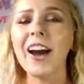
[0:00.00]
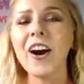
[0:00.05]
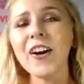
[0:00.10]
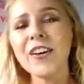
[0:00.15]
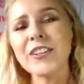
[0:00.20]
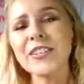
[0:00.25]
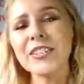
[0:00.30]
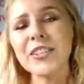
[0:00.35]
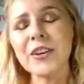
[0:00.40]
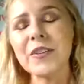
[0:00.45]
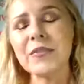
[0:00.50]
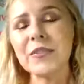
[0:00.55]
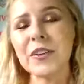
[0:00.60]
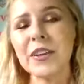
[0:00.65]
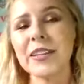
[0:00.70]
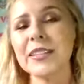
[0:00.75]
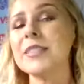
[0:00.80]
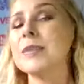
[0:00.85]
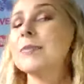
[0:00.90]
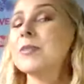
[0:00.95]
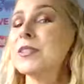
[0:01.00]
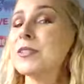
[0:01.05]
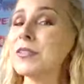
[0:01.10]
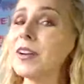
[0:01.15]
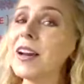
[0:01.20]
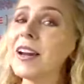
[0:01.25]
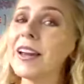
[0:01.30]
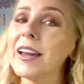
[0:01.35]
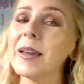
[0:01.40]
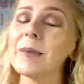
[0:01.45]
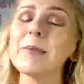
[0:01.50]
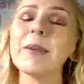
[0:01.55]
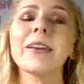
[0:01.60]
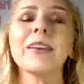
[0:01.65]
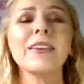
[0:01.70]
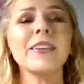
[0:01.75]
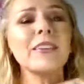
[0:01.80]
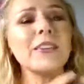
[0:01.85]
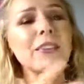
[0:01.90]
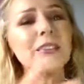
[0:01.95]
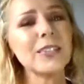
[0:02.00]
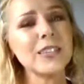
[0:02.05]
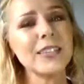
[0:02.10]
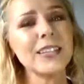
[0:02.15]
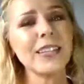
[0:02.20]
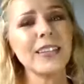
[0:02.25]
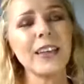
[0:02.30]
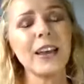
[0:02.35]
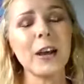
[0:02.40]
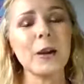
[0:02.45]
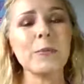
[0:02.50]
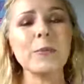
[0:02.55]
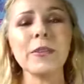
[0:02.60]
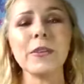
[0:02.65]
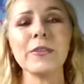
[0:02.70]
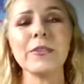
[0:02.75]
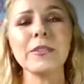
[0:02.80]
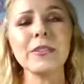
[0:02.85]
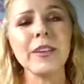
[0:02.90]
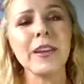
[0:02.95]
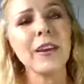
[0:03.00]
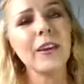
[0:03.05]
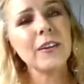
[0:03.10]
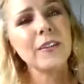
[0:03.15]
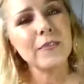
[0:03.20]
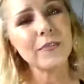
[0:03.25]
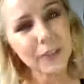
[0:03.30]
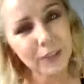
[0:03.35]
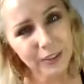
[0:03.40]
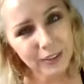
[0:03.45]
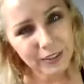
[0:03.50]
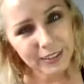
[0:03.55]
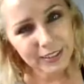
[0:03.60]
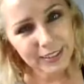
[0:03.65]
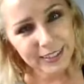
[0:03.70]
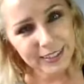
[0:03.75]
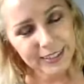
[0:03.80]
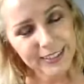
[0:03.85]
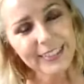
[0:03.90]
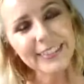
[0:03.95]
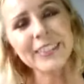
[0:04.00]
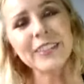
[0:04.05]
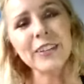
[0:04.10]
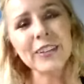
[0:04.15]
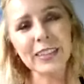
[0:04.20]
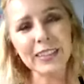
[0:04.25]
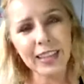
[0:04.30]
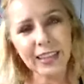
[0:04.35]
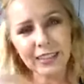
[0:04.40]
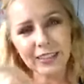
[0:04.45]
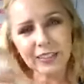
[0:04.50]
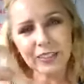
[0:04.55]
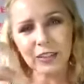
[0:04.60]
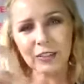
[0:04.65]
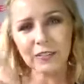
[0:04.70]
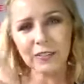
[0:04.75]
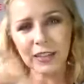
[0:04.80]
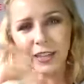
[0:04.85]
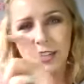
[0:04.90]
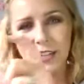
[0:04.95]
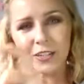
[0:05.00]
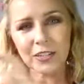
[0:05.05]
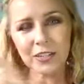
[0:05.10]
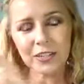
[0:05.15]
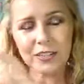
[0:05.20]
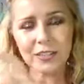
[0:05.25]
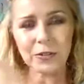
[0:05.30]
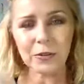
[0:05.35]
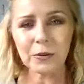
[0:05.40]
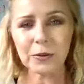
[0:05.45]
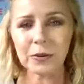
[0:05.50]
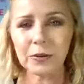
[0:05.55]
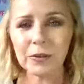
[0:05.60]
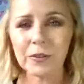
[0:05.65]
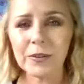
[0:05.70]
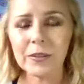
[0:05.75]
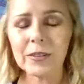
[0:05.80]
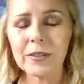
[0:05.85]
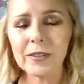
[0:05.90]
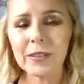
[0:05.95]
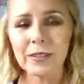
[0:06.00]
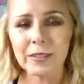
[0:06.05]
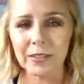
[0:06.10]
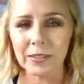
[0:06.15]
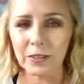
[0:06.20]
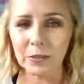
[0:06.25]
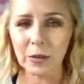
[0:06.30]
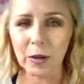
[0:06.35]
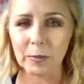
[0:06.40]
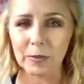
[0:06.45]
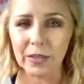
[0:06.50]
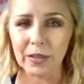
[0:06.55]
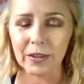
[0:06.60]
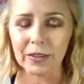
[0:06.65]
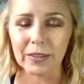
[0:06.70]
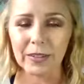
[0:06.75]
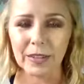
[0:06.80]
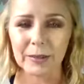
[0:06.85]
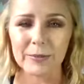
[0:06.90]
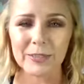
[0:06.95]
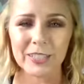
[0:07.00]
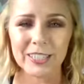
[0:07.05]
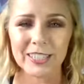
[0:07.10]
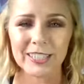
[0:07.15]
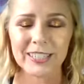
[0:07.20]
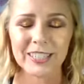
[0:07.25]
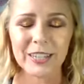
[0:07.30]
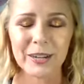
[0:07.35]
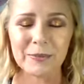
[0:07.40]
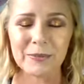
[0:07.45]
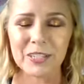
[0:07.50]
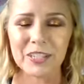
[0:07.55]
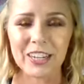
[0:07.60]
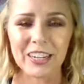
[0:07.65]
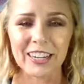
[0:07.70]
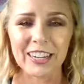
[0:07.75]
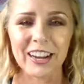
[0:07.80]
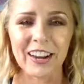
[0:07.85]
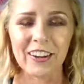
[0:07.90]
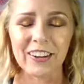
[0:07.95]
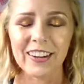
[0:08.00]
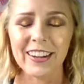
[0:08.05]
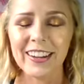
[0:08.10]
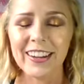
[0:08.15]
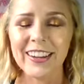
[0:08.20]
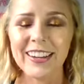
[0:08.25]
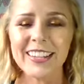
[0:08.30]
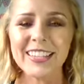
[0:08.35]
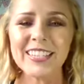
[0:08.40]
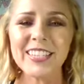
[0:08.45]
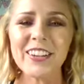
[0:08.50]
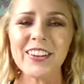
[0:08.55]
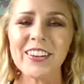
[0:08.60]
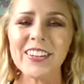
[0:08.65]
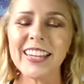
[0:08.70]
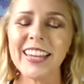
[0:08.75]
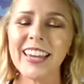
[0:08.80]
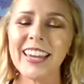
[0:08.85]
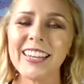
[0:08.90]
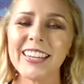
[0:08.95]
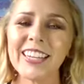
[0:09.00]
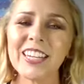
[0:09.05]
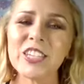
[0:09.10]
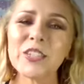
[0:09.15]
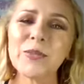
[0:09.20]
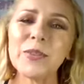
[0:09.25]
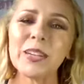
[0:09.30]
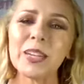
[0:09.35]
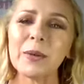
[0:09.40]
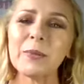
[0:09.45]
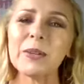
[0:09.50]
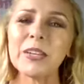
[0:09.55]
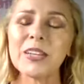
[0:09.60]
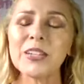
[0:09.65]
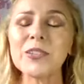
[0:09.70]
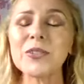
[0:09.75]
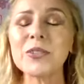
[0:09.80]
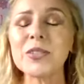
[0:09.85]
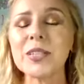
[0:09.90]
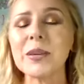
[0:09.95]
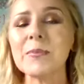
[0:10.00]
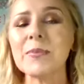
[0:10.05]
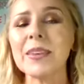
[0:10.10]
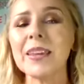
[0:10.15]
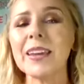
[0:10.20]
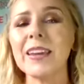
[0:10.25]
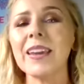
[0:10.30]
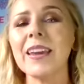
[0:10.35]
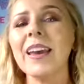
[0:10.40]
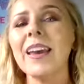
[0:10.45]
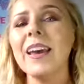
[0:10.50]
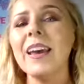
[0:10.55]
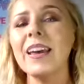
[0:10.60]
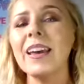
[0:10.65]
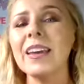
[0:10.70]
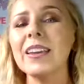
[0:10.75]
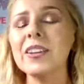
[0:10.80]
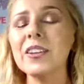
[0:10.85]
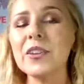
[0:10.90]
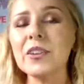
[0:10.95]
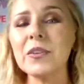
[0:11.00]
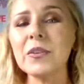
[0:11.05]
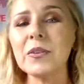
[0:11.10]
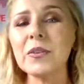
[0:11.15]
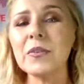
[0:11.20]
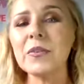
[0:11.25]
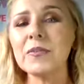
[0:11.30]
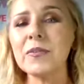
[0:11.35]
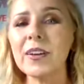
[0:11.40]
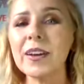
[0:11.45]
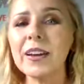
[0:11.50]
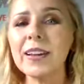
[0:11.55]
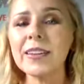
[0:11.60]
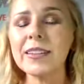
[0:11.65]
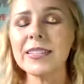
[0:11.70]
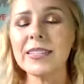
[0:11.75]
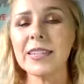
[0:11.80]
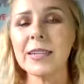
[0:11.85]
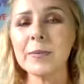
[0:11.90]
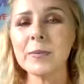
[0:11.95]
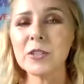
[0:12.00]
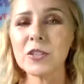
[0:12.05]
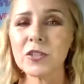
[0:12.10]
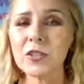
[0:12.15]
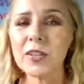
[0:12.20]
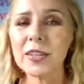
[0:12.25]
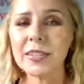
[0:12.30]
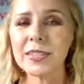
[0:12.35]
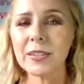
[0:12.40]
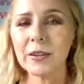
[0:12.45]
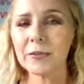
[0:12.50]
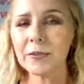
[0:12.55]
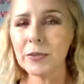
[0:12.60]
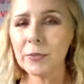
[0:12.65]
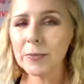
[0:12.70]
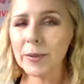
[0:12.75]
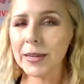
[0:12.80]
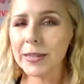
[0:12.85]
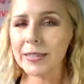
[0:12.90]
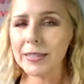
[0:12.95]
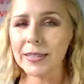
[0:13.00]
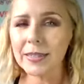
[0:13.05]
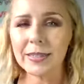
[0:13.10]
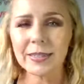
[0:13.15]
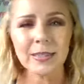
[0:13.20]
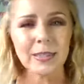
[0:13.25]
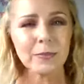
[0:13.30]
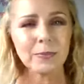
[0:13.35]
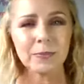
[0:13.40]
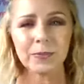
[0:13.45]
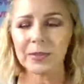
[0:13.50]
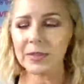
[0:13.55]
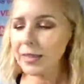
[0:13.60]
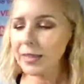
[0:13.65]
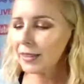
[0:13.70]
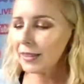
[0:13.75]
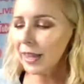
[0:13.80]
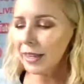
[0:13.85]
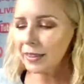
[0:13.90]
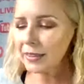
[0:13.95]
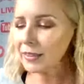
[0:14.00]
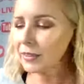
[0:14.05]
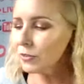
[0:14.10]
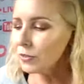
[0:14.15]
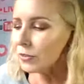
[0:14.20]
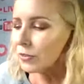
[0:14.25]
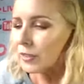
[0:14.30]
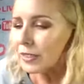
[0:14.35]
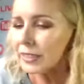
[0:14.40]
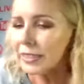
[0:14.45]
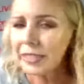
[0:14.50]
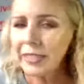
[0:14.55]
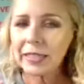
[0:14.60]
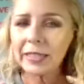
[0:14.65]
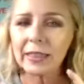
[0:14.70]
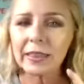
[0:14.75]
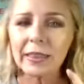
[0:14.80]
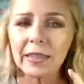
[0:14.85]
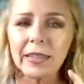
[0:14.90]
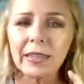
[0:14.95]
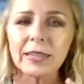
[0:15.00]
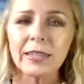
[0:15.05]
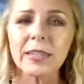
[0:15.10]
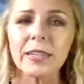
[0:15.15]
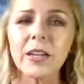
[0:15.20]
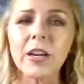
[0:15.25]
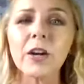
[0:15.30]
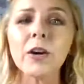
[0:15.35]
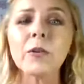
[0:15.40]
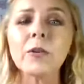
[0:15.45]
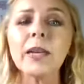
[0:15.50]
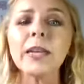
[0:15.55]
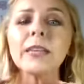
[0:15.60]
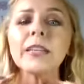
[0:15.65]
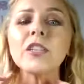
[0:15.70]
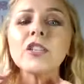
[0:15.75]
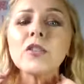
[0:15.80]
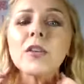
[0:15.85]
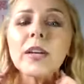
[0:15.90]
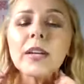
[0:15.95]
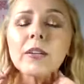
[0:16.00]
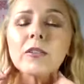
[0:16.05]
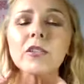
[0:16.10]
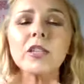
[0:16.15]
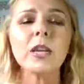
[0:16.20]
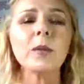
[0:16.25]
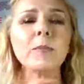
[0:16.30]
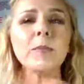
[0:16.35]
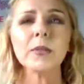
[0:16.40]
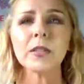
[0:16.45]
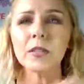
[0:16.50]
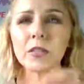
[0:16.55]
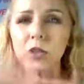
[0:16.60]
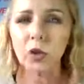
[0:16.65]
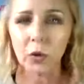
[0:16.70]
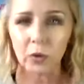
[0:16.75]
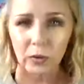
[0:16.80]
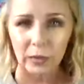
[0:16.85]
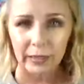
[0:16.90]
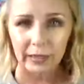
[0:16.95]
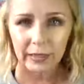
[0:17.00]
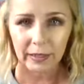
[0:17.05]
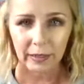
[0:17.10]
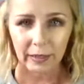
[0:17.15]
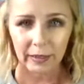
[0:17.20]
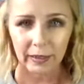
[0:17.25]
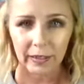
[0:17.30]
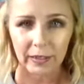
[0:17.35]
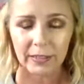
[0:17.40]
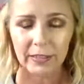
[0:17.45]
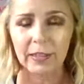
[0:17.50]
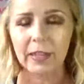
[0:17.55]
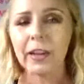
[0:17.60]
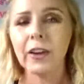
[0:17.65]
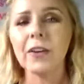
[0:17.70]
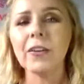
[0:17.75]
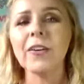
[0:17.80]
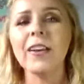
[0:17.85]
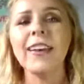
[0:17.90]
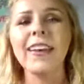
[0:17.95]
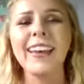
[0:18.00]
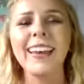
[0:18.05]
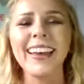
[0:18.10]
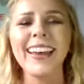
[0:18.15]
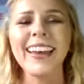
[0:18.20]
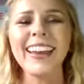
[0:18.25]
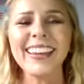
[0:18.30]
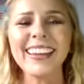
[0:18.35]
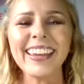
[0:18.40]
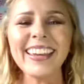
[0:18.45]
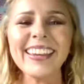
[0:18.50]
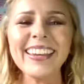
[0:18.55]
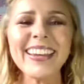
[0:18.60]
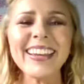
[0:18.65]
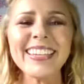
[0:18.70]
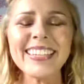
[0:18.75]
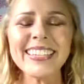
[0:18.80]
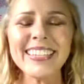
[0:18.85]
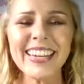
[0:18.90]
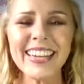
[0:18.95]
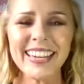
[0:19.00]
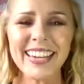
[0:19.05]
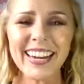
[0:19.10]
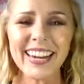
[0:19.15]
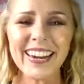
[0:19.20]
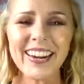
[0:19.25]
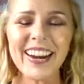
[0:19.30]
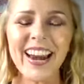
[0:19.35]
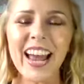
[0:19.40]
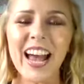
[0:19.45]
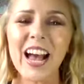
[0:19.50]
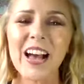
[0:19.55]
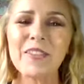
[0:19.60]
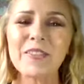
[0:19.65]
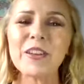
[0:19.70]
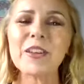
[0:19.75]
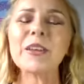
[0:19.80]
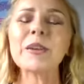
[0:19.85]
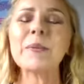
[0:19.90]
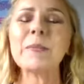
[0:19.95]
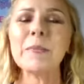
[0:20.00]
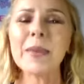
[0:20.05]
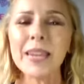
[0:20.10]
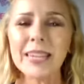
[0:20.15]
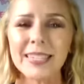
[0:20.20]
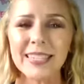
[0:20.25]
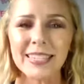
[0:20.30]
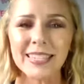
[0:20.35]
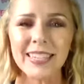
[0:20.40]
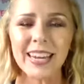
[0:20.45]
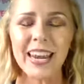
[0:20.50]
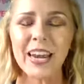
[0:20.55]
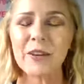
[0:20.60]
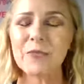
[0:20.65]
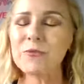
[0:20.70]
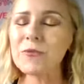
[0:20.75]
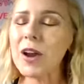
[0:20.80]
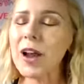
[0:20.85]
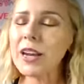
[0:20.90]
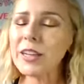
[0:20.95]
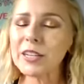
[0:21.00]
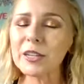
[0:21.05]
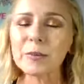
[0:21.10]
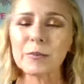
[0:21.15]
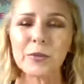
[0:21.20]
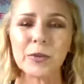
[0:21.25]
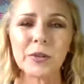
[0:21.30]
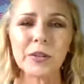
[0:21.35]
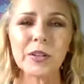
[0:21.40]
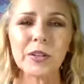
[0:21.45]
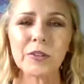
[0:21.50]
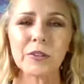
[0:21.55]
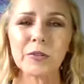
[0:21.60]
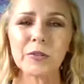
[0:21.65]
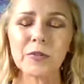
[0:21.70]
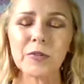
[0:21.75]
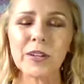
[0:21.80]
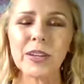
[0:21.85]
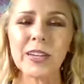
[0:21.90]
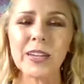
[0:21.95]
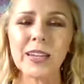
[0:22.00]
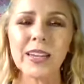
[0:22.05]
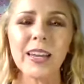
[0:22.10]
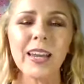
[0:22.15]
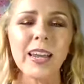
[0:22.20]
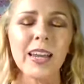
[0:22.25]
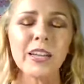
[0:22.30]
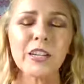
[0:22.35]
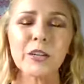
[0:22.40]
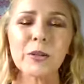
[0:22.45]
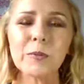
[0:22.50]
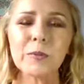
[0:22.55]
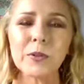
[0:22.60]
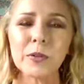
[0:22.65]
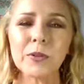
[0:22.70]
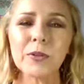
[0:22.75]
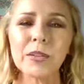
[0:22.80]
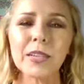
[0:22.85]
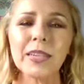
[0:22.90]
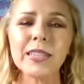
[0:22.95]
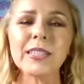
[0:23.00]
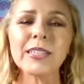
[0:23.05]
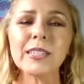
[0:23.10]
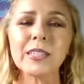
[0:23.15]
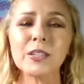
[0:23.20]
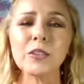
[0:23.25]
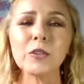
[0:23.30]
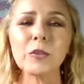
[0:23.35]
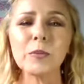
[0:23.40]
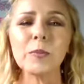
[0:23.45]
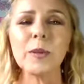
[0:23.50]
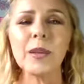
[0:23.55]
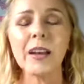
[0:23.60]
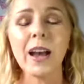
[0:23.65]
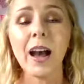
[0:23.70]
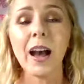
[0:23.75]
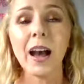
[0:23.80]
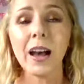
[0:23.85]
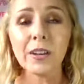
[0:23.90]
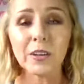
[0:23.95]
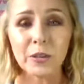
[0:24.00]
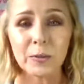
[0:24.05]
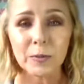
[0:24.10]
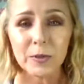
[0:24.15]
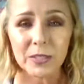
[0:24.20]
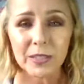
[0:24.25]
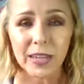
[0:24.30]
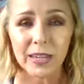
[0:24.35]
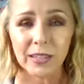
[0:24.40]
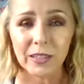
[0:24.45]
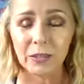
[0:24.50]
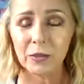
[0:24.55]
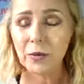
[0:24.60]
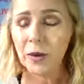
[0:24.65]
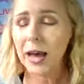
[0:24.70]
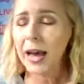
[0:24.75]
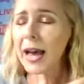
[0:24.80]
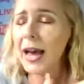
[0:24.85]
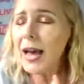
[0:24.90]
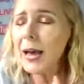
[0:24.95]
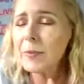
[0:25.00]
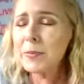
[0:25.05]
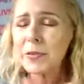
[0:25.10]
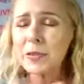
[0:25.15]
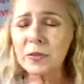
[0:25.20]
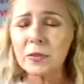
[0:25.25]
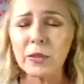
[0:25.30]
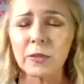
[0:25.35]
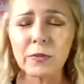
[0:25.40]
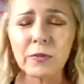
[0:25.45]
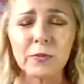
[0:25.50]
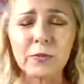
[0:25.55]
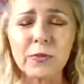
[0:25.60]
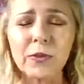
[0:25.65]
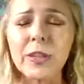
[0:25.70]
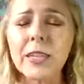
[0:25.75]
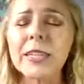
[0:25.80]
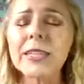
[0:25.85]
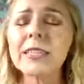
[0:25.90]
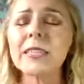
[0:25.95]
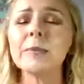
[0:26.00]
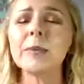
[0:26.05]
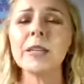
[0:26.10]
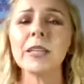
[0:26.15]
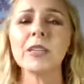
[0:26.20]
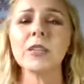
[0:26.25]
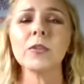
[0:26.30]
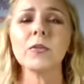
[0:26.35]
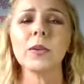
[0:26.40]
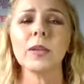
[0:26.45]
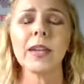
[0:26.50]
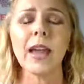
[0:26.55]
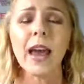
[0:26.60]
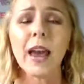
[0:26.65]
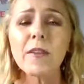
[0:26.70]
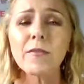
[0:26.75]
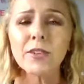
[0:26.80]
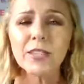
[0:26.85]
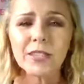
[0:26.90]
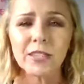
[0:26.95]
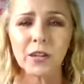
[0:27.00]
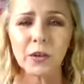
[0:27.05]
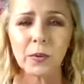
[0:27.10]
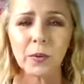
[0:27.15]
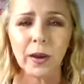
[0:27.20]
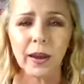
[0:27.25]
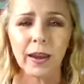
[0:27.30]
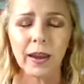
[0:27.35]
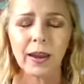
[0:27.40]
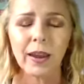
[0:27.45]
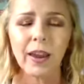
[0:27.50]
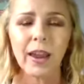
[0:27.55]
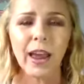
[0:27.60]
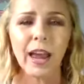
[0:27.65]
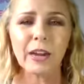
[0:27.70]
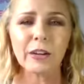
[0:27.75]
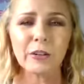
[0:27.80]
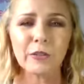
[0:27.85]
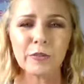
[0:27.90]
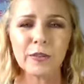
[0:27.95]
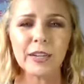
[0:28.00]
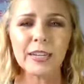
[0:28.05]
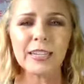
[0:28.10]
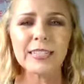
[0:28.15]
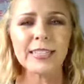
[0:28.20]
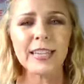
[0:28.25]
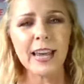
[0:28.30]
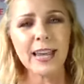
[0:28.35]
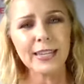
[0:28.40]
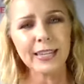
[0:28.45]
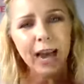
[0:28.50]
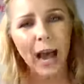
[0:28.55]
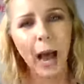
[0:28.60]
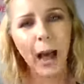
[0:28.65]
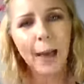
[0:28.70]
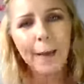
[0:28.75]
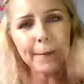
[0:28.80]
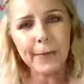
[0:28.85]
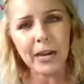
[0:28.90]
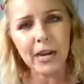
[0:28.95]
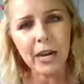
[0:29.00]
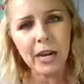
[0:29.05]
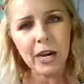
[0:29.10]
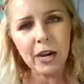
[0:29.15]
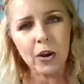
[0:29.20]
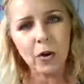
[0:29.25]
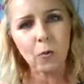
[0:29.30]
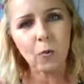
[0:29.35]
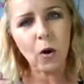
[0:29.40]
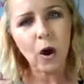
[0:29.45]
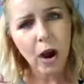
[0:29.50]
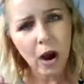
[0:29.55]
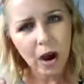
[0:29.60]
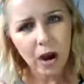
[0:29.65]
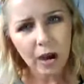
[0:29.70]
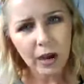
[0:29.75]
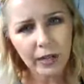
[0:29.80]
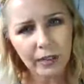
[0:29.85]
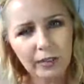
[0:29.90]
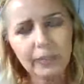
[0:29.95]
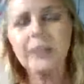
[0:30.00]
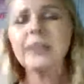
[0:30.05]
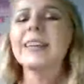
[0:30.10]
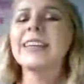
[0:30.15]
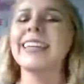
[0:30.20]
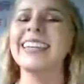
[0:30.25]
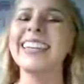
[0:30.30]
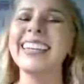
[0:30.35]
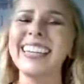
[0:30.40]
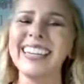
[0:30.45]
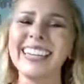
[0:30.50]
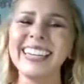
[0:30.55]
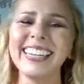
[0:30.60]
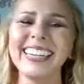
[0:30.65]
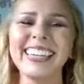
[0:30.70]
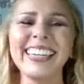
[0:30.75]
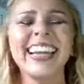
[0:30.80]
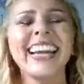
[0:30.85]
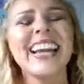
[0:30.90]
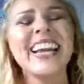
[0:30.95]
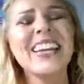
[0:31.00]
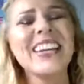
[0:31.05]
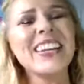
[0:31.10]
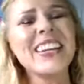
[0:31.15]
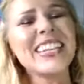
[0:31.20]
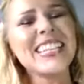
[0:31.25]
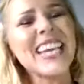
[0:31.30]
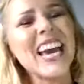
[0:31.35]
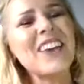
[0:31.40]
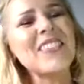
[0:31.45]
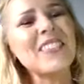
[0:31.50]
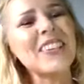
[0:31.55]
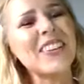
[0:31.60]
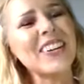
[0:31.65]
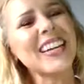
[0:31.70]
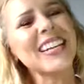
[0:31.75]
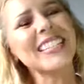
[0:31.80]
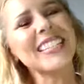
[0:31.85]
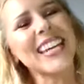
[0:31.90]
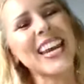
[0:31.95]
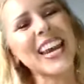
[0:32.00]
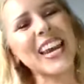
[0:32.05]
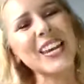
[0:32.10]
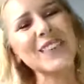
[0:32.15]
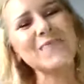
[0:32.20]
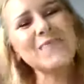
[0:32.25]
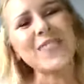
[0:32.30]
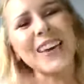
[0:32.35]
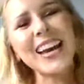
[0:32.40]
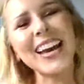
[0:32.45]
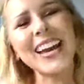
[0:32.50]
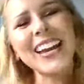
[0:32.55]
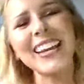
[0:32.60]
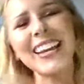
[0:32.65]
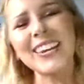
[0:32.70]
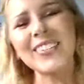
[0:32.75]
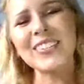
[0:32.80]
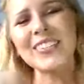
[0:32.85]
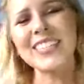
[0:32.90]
Also, if you hit subscribe, you'll see the uploads first. You'll get that little notification. It's so cool. There's a new upload. Come check it out. So again, each week I'm going to do something new, fun, tips, tricks, a few basics. So that little key thing to know, like the triangle shape, totally key thing to know. Okay, guys, take care. Have an amazing day. Rock your beauty, Graffiti. Your beauty is you, being 100% you, absolutely free to be you in every single way. And Graffiti says, I am here. What? You You guys have a great day. Bye, and I